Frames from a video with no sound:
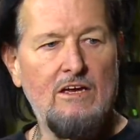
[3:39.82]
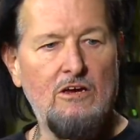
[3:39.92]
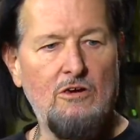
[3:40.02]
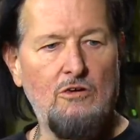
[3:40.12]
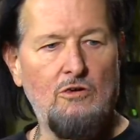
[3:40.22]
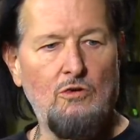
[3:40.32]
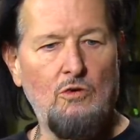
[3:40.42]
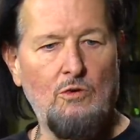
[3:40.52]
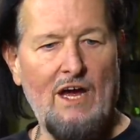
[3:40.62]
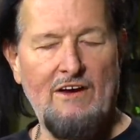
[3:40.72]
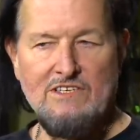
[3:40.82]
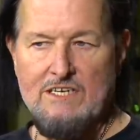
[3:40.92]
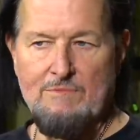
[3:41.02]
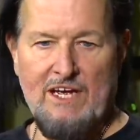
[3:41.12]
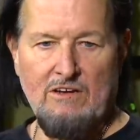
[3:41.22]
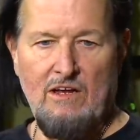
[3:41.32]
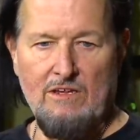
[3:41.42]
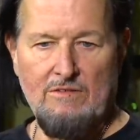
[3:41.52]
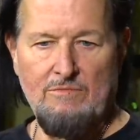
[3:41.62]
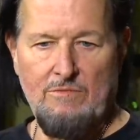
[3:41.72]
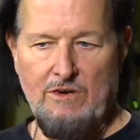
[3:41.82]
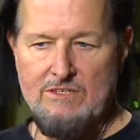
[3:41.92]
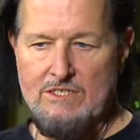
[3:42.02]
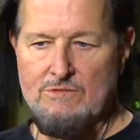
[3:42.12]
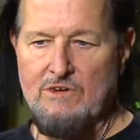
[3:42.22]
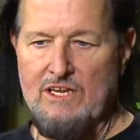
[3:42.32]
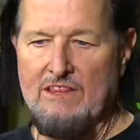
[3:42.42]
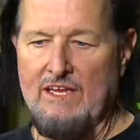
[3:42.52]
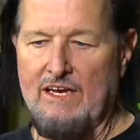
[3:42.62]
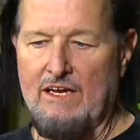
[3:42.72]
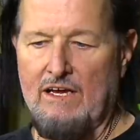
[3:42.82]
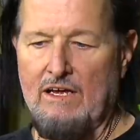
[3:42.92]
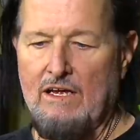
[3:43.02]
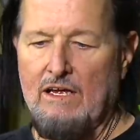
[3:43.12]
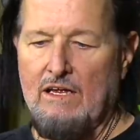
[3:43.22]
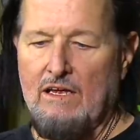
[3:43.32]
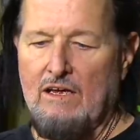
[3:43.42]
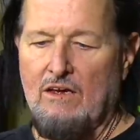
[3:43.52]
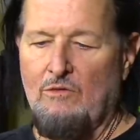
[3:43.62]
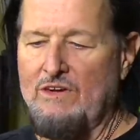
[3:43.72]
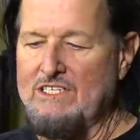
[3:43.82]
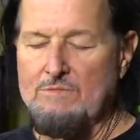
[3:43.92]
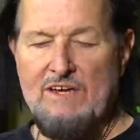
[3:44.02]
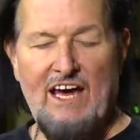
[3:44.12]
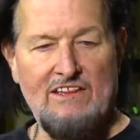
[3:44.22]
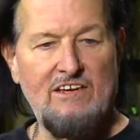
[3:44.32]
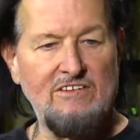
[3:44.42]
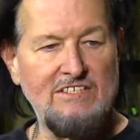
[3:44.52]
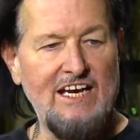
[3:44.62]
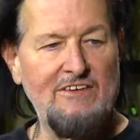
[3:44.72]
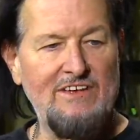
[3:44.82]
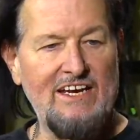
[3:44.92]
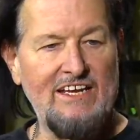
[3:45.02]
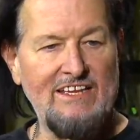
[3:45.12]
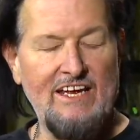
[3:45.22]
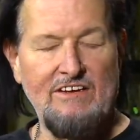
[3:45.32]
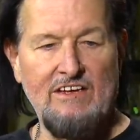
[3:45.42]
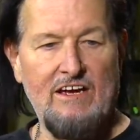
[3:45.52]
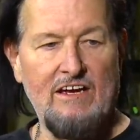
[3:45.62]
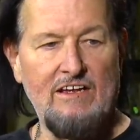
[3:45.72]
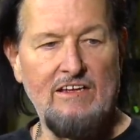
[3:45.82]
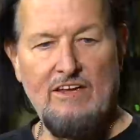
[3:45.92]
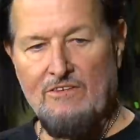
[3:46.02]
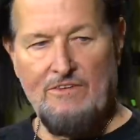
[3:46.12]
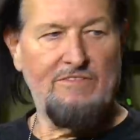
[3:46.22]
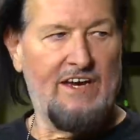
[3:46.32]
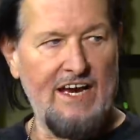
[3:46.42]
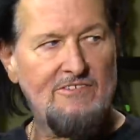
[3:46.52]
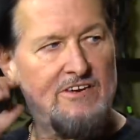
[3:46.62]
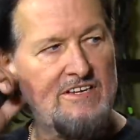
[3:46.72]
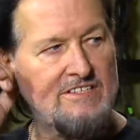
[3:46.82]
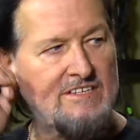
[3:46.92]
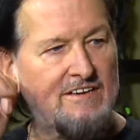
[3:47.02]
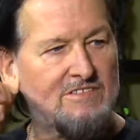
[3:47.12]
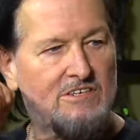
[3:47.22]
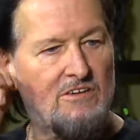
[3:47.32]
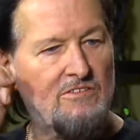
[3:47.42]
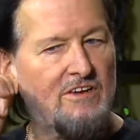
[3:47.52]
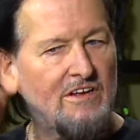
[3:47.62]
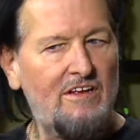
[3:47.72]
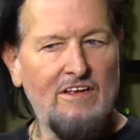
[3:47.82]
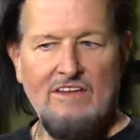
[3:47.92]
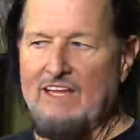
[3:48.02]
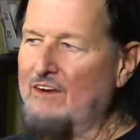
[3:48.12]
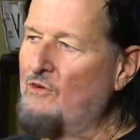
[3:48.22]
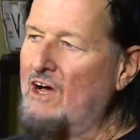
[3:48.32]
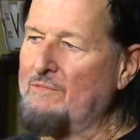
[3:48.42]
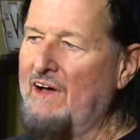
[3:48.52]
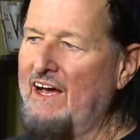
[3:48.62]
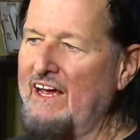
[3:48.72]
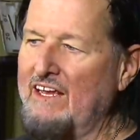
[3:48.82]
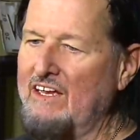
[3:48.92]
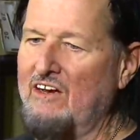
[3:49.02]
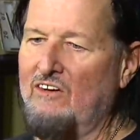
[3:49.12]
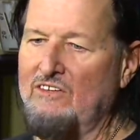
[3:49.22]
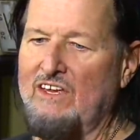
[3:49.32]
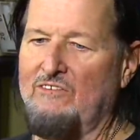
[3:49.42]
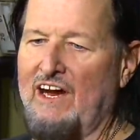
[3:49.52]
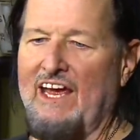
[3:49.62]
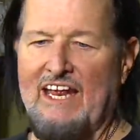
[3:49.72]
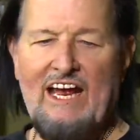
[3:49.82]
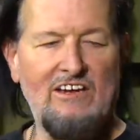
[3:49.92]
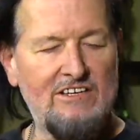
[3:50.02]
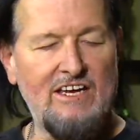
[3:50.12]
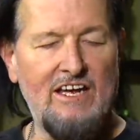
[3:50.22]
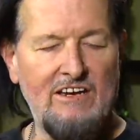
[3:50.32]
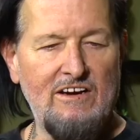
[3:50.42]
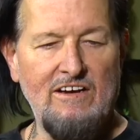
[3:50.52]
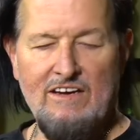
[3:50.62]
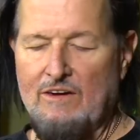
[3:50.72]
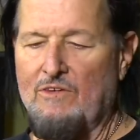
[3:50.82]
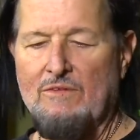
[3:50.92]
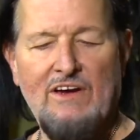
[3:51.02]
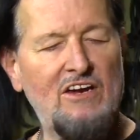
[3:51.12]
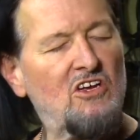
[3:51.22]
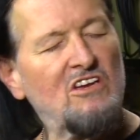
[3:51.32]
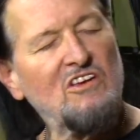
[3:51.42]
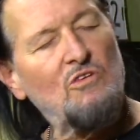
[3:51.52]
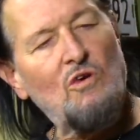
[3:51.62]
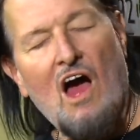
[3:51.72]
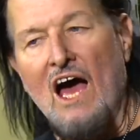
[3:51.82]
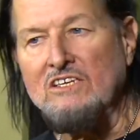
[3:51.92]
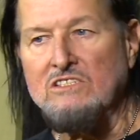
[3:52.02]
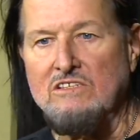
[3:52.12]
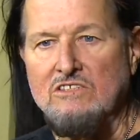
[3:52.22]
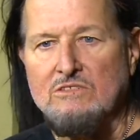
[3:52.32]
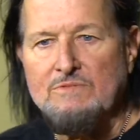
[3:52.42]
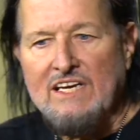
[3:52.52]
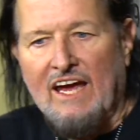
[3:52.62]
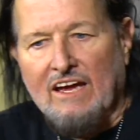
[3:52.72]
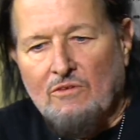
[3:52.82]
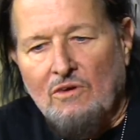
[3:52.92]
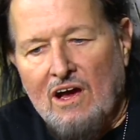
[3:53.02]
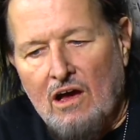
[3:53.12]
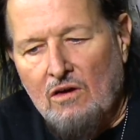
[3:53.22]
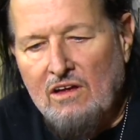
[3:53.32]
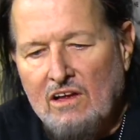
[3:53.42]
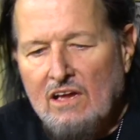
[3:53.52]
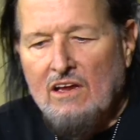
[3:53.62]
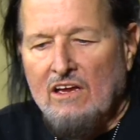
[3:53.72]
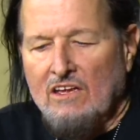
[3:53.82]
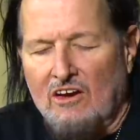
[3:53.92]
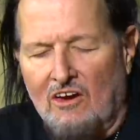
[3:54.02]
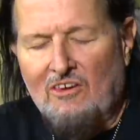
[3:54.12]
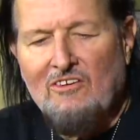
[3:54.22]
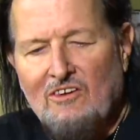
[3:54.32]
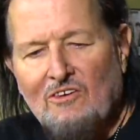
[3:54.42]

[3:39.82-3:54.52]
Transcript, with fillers: who I was in a band called Mertz is with, and uh, we'd just be out there jamming, and they uh, they were from the neighborhood and stuff, so they'd walk by, you know, they were hanging out together, and they'd walk by, look in the garage, and just be like, wow, you know,